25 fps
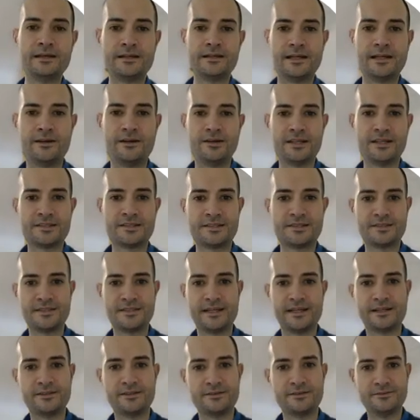now let's
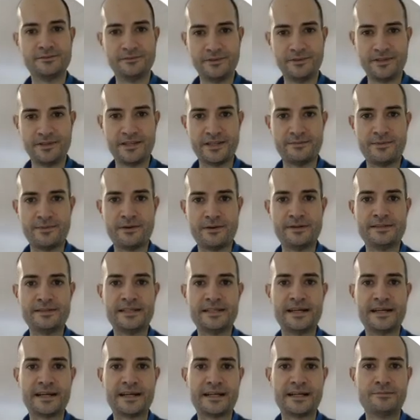check with the moment
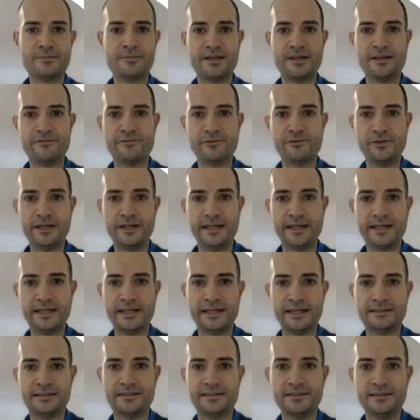diagram if we
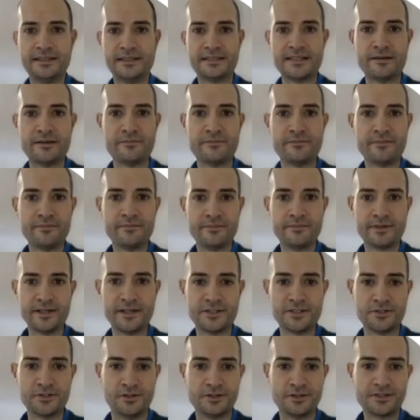get the same
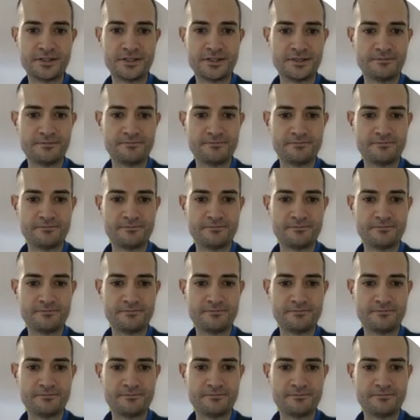results